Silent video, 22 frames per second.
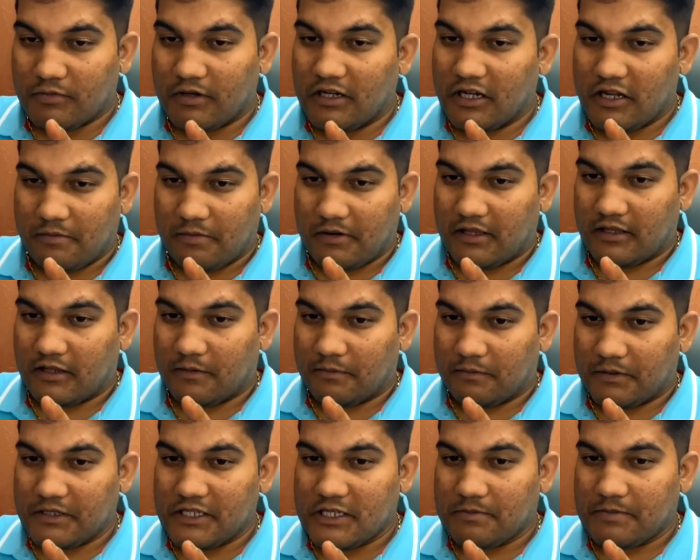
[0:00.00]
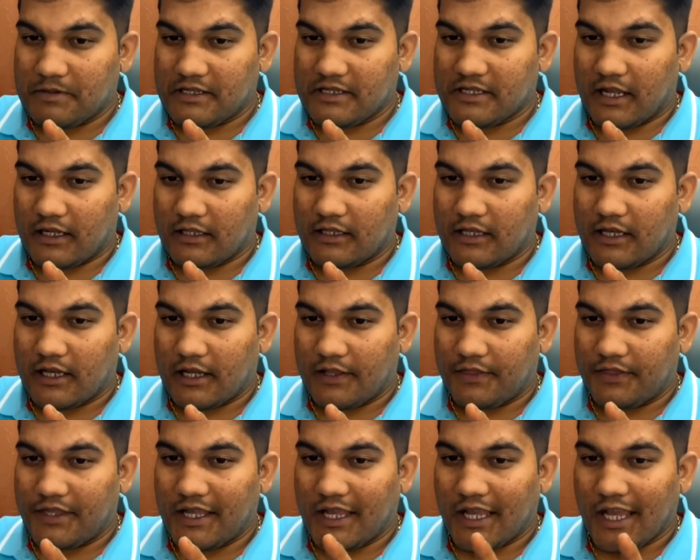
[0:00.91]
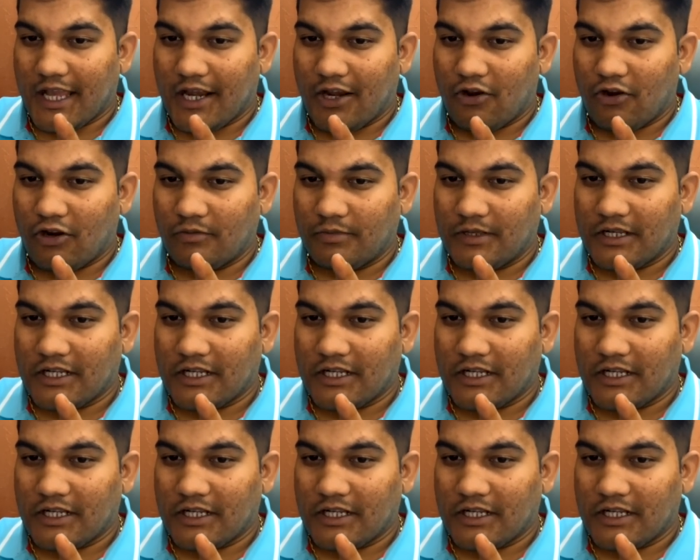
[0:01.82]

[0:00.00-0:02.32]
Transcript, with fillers: multiple other principles are there and they cannot